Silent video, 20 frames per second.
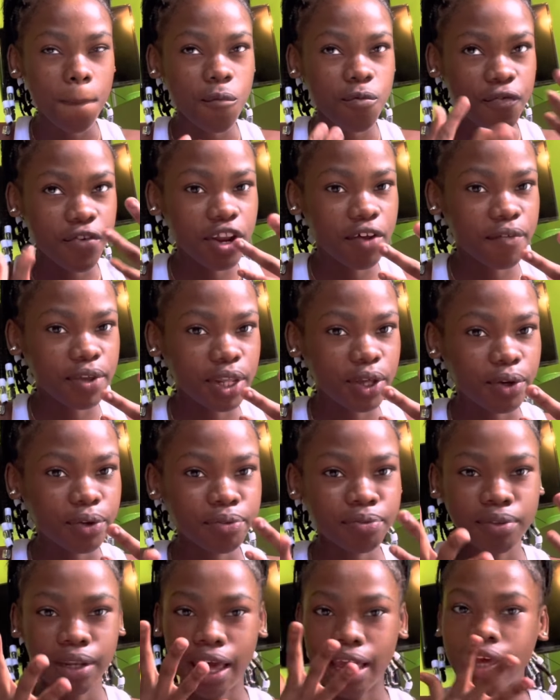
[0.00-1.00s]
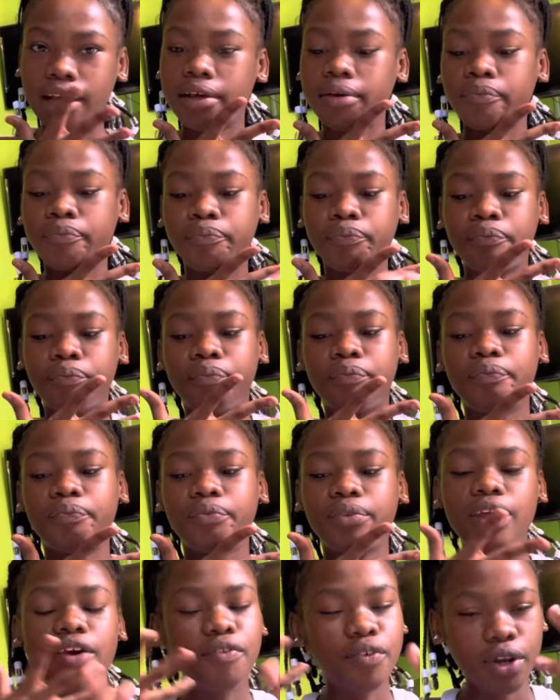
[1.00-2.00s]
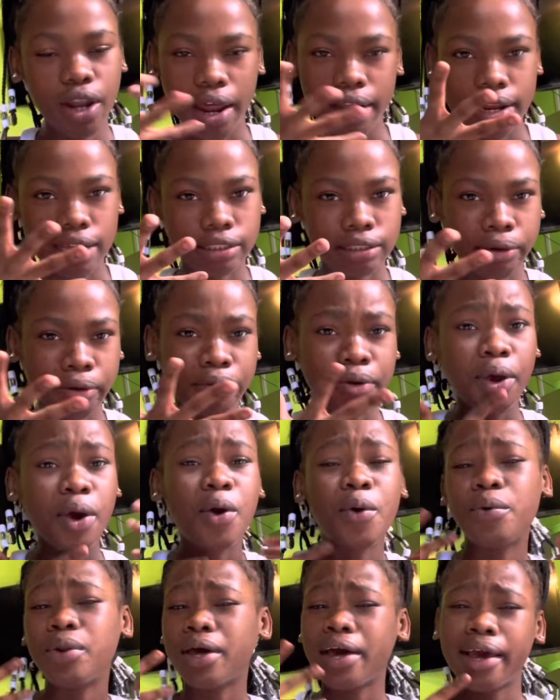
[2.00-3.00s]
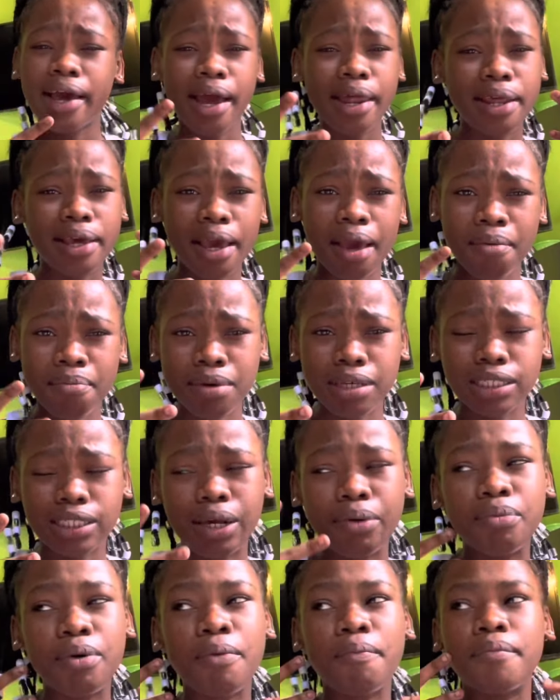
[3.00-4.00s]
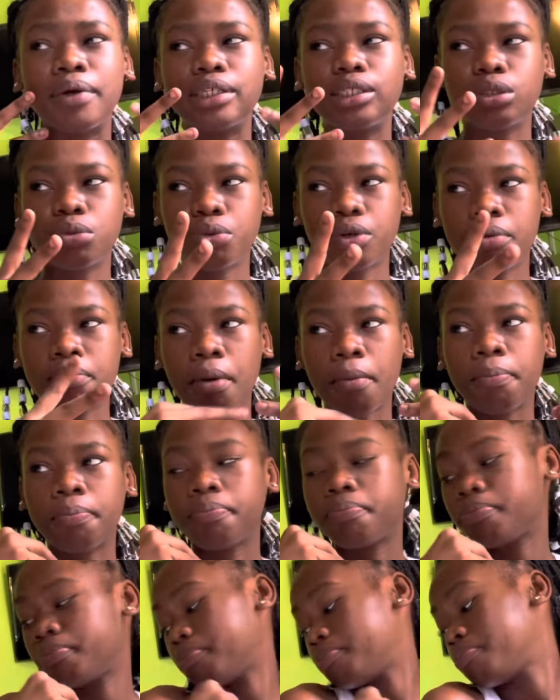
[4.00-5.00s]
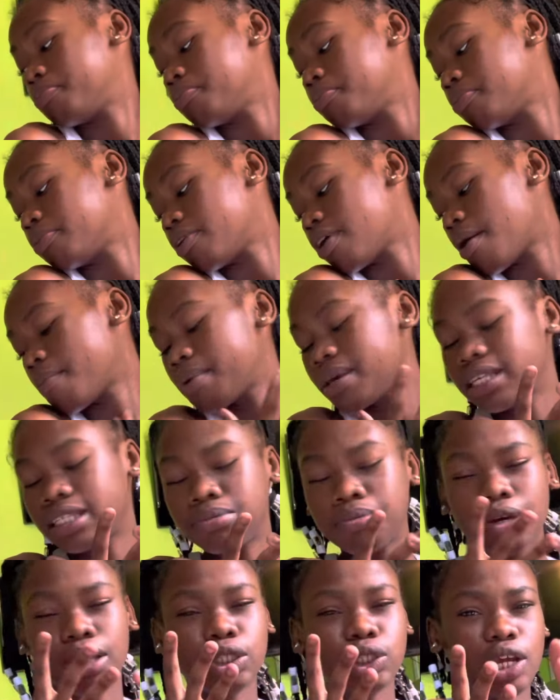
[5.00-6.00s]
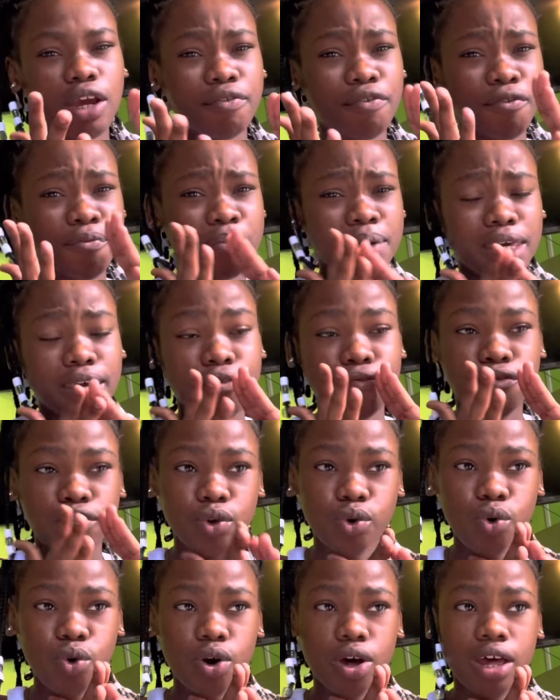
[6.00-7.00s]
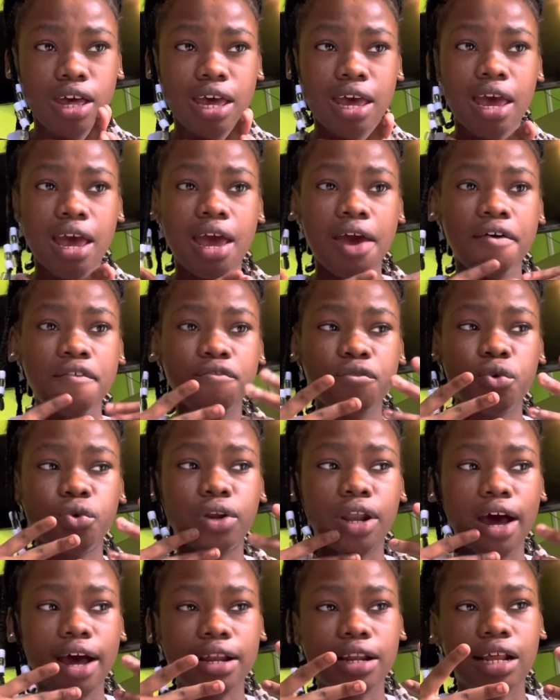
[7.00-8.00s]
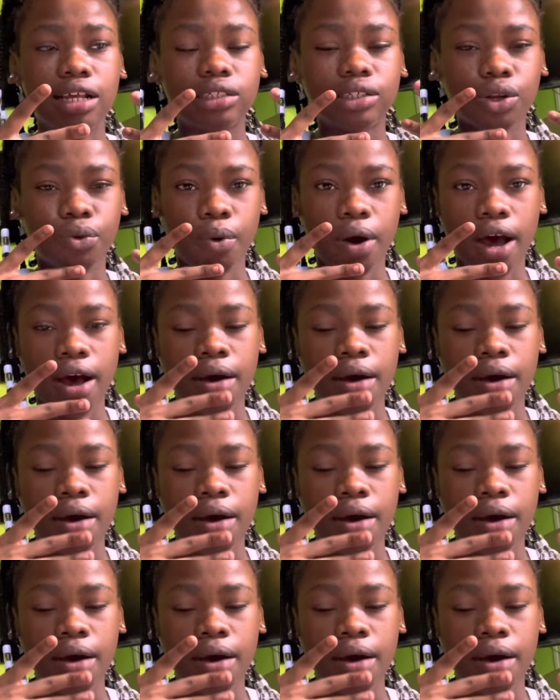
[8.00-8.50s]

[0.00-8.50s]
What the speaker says: for the video. Like, if you don't understand, when I kind of get mixed up, but I swear, my promise, make a try to make it flow for you to understand what